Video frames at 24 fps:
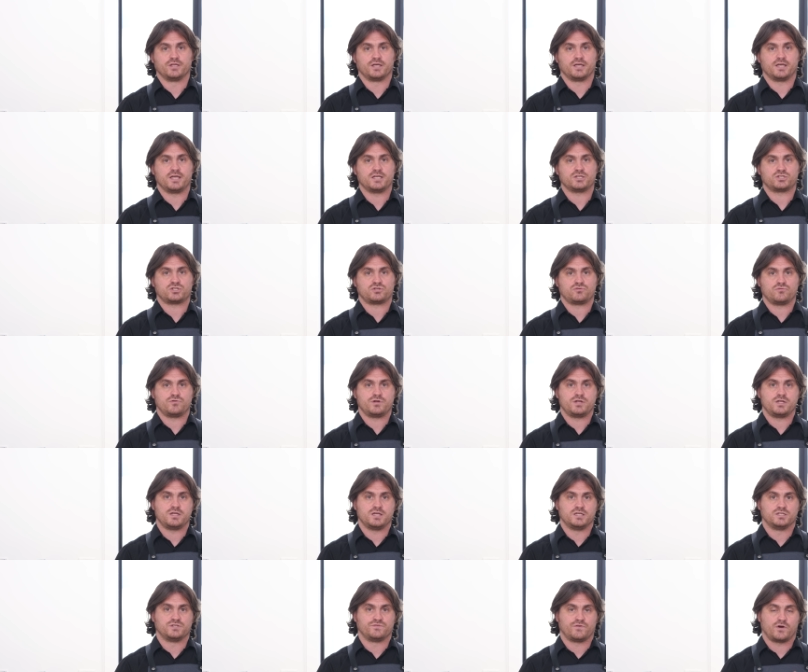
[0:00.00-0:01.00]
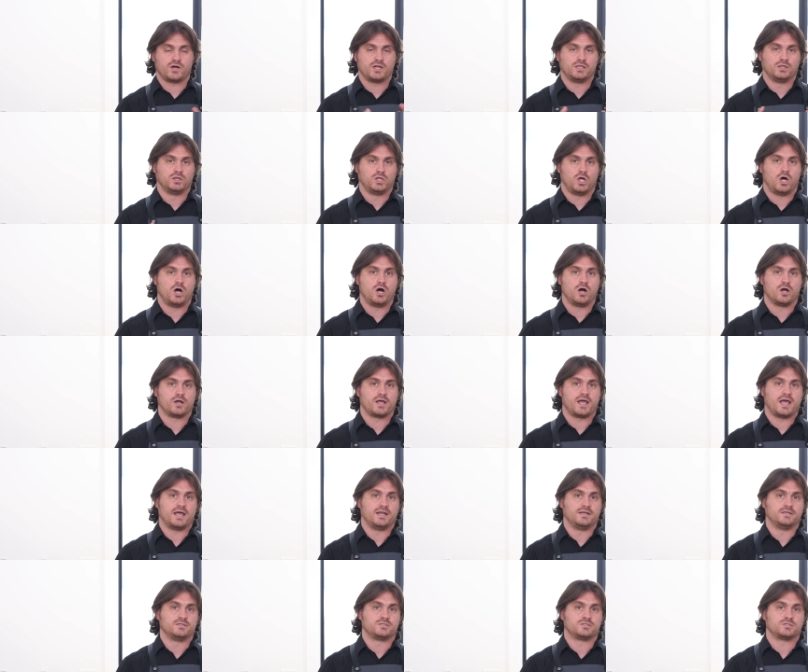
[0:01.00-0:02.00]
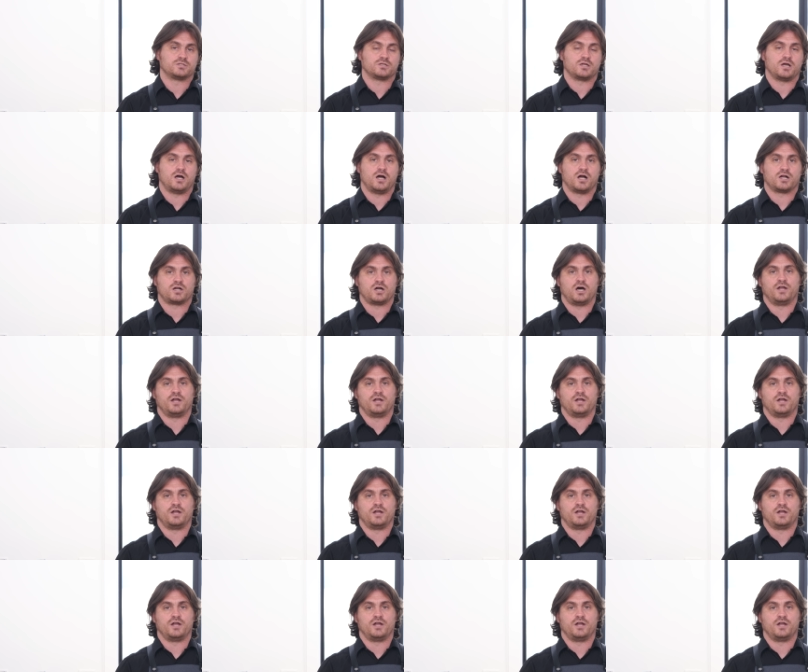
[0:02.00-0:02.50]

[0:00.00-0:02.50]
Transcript: The history is very long and uh,